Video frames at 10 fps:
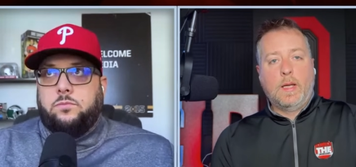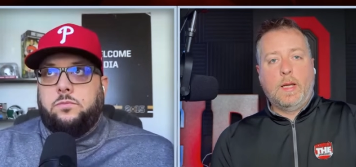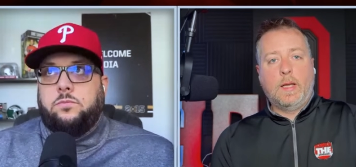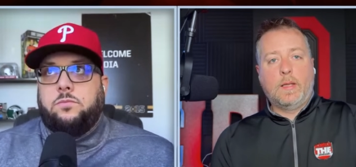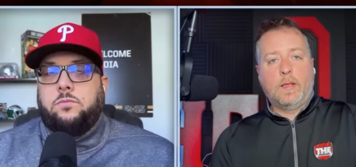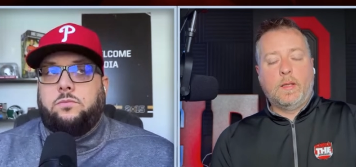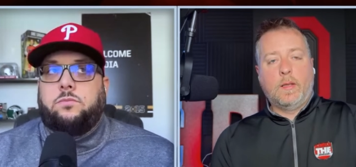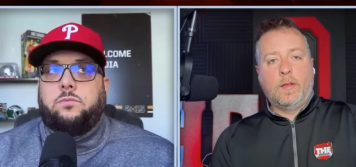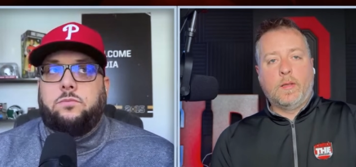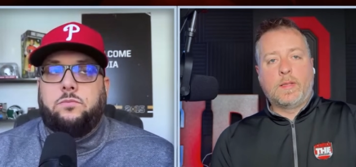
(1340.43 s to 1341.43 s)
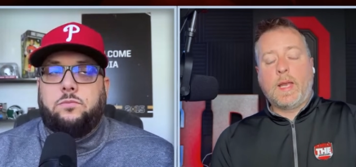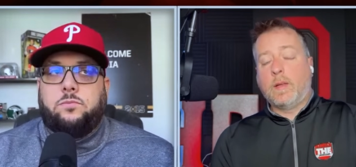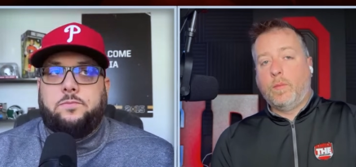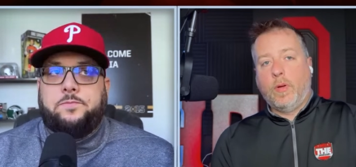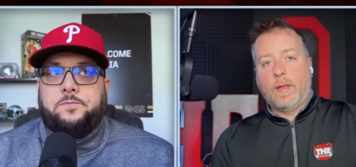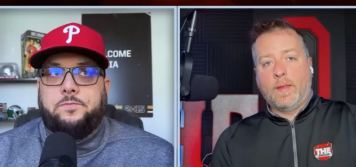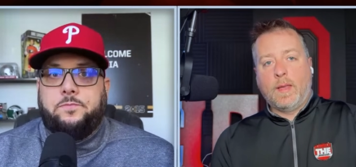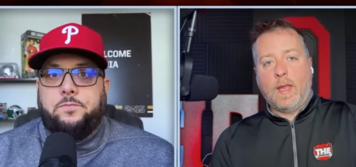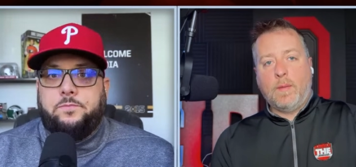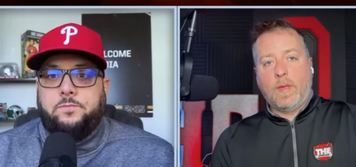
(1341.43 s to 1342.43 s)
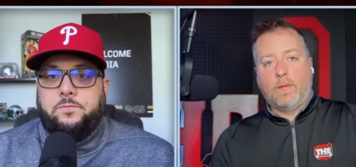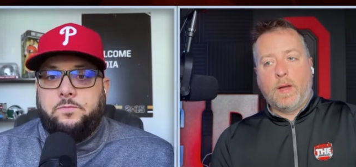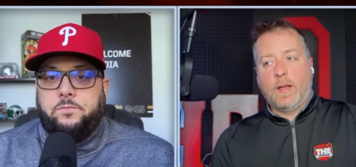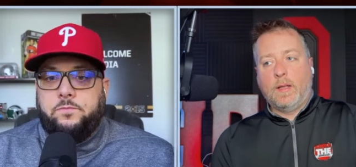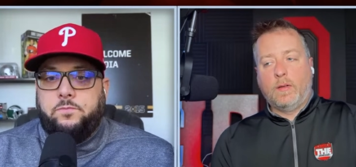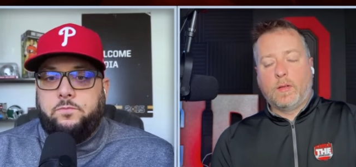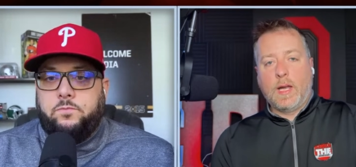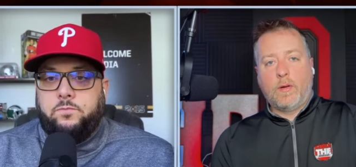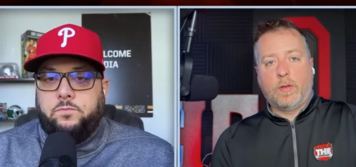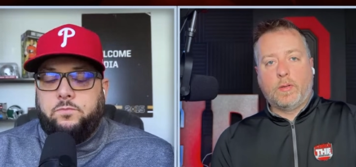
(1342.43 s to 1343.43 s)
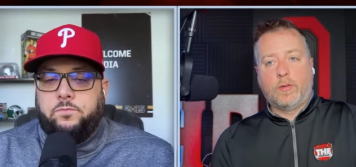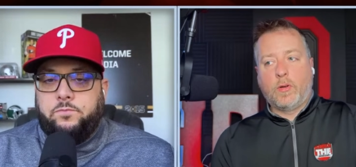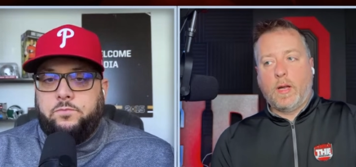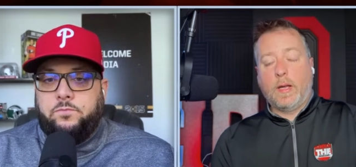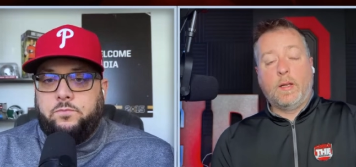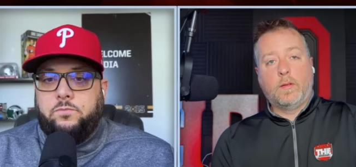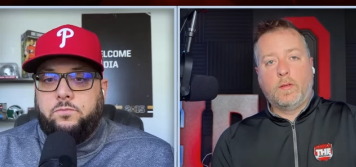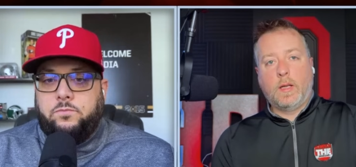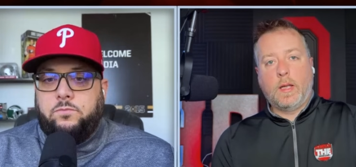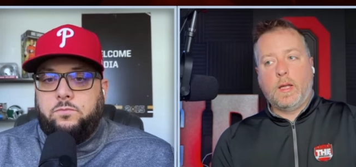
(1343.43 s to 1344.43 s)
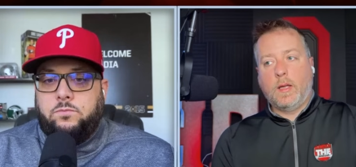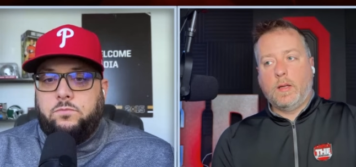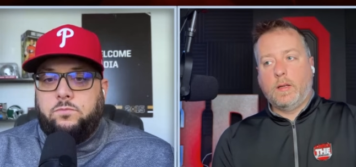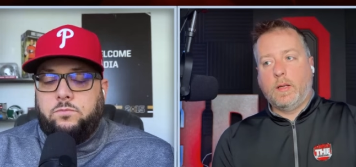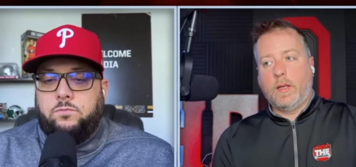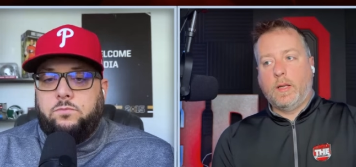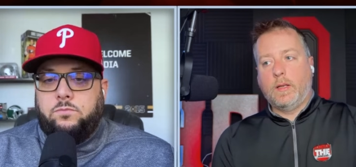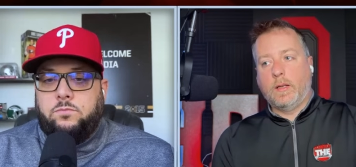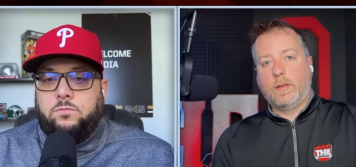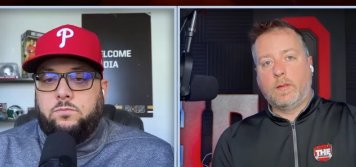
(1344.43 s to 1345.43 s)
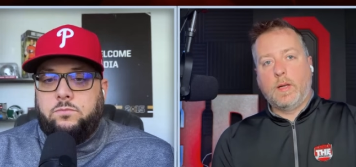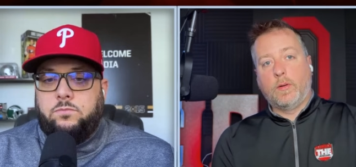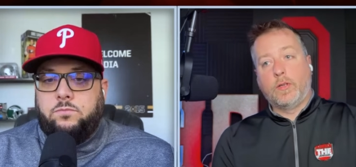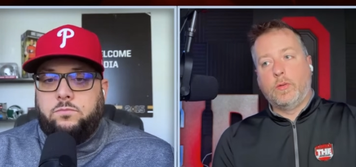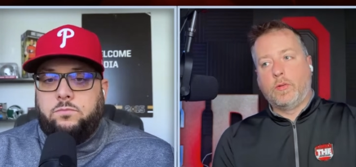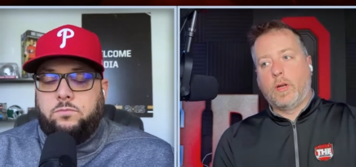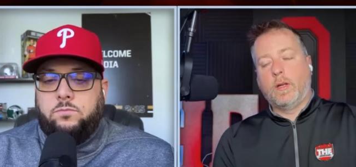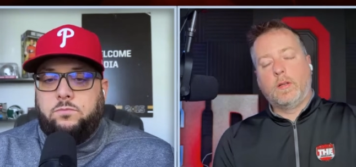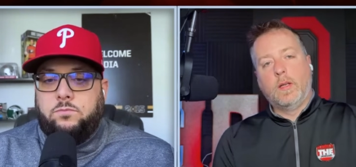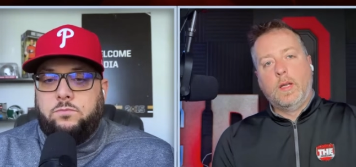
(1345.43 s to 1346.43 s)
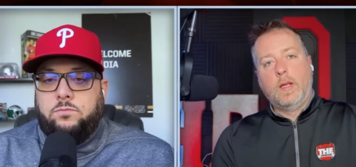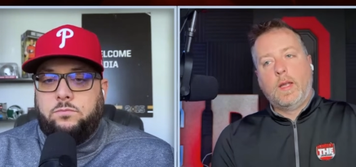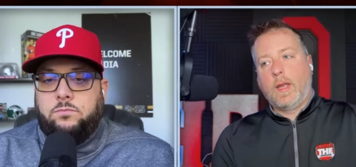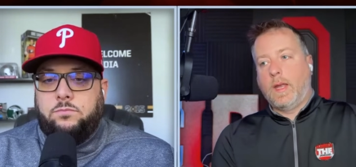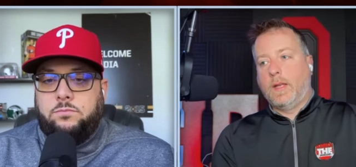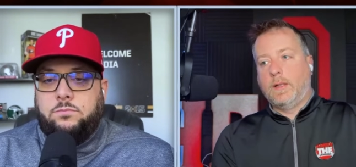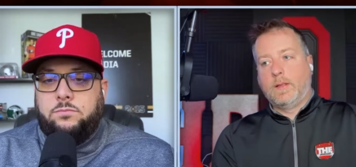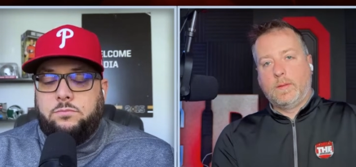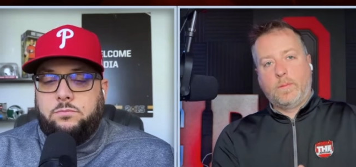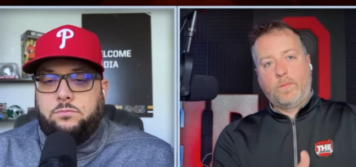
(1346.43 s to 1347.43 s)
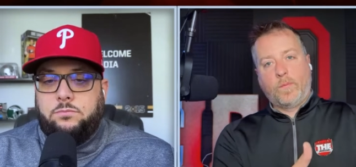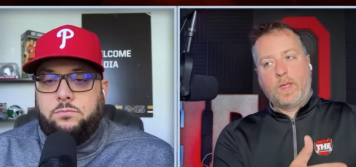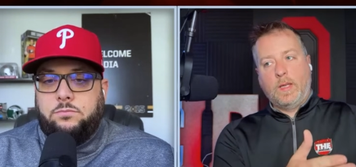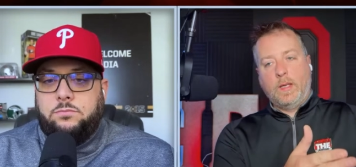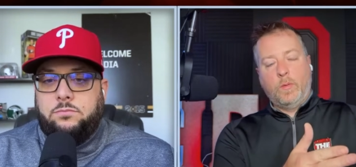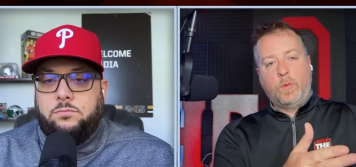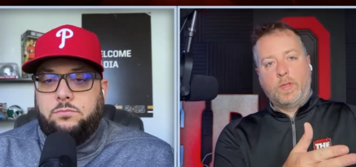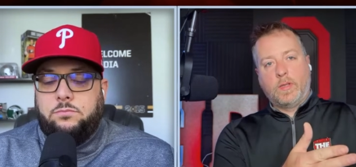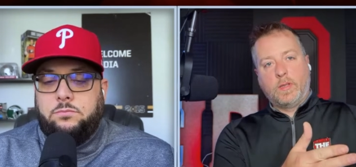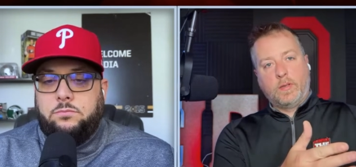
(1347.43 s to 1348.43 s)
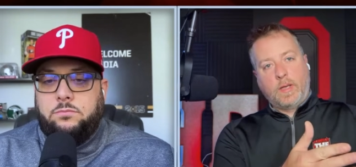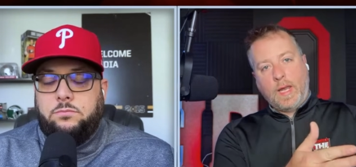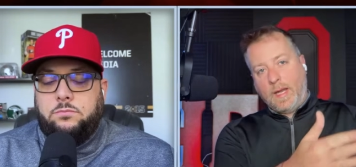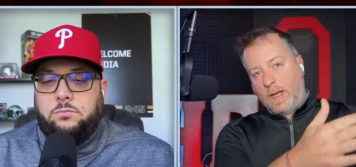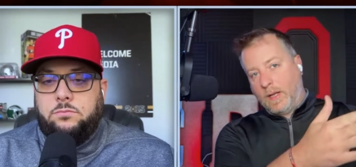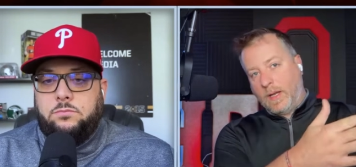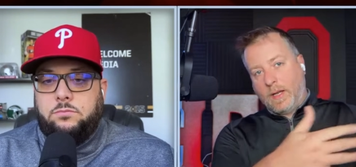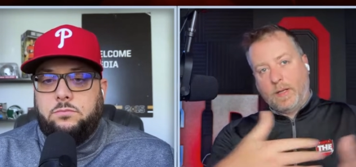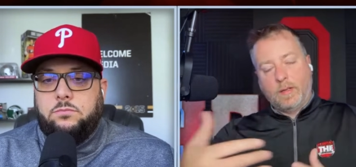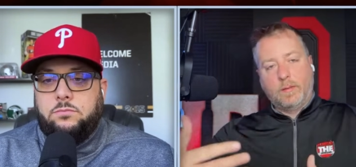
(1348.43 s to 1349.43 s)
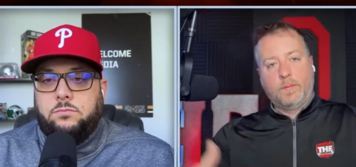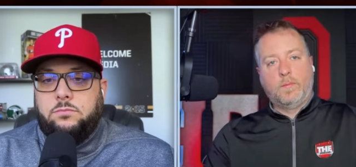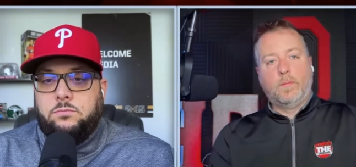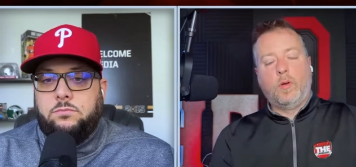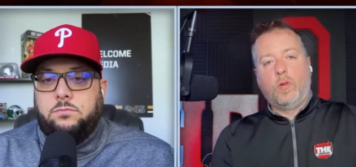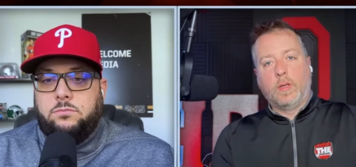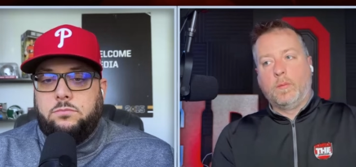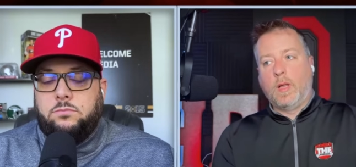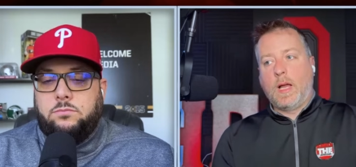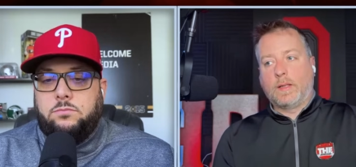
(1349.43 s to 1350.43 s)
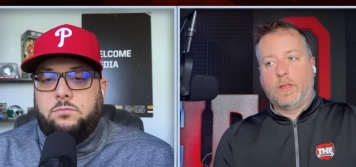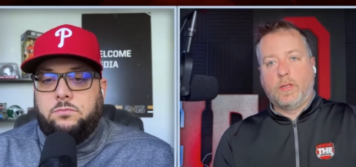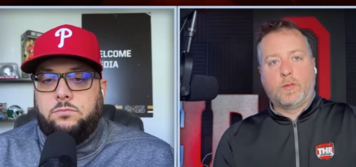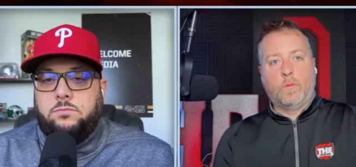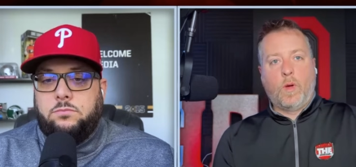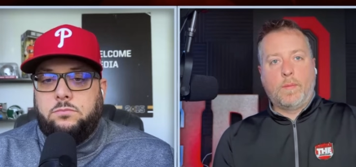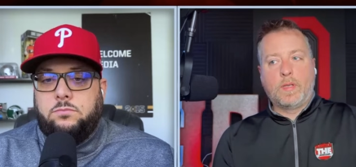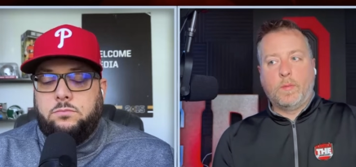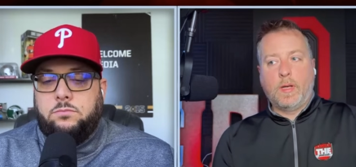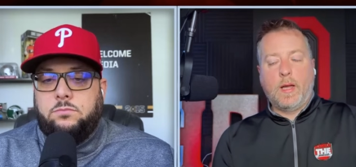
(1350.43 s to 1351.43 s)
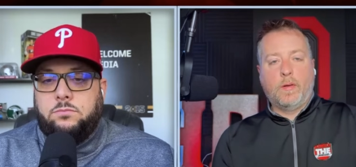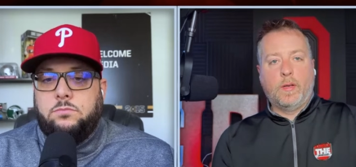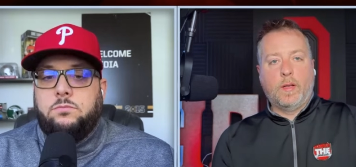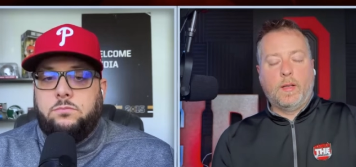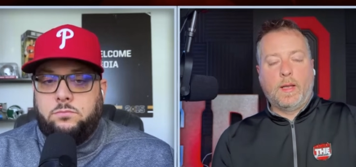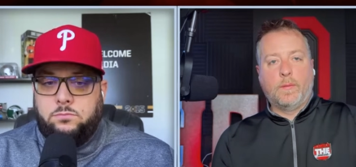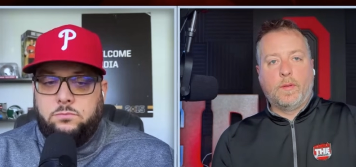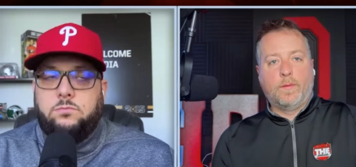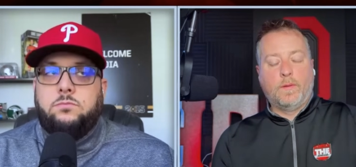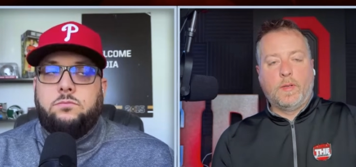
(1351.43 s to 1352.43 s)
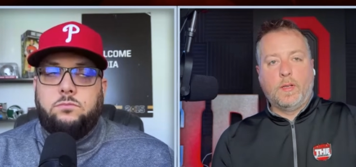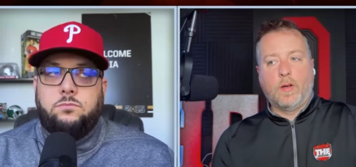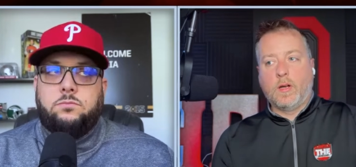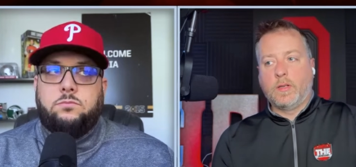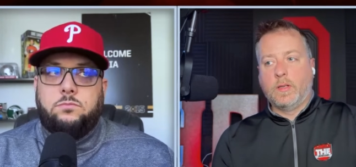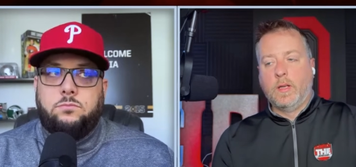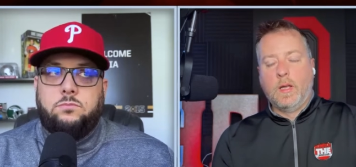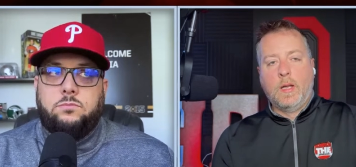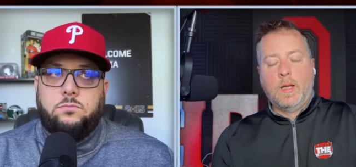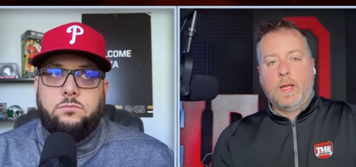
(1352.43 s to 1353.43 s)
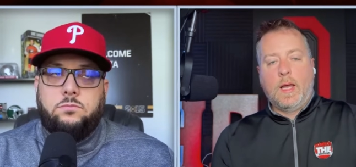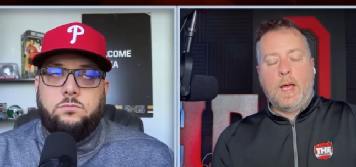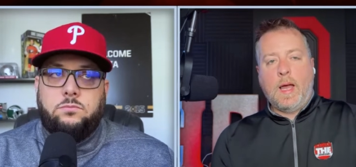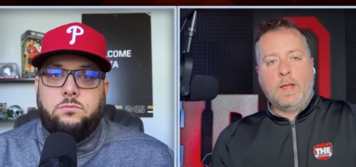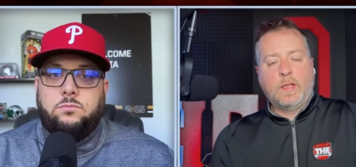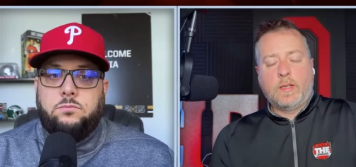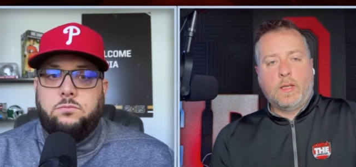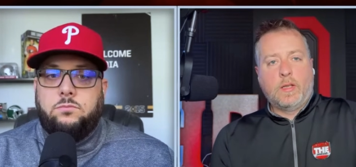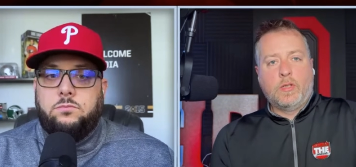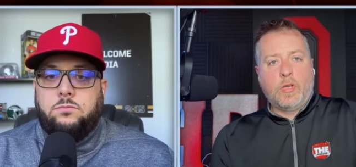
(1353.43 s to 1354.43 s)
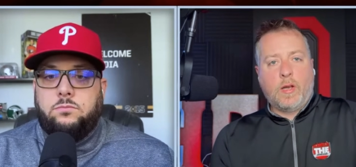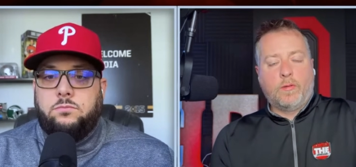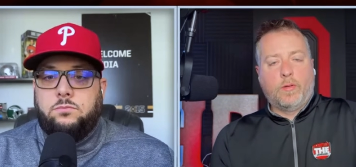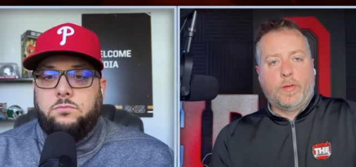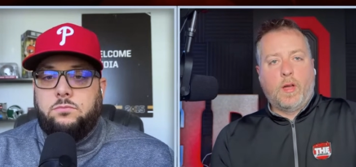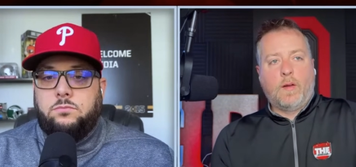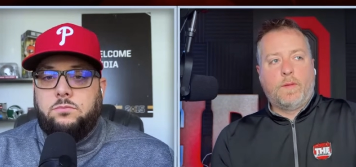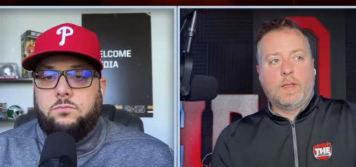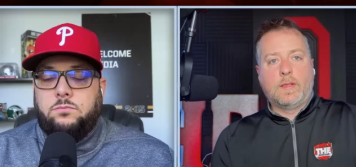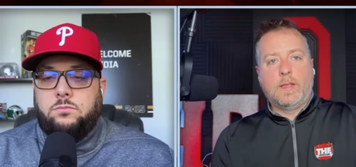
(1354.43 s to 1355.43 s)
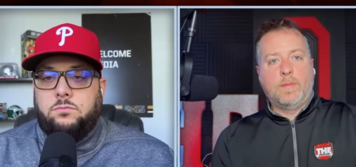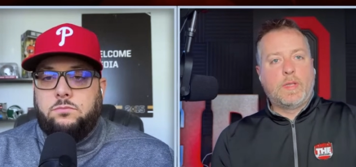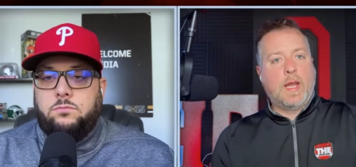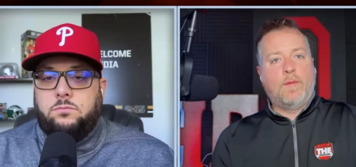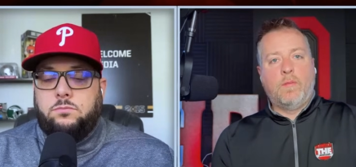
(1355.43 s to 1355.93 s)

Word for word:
Speaker 1: uh, the second play of the game, they ran that little counter tray uh, and uh, counter two tray, and it was Cade on on a pulling block that just wiped someone out and that led them to 15 yards. And I just think in general, the offense seems to have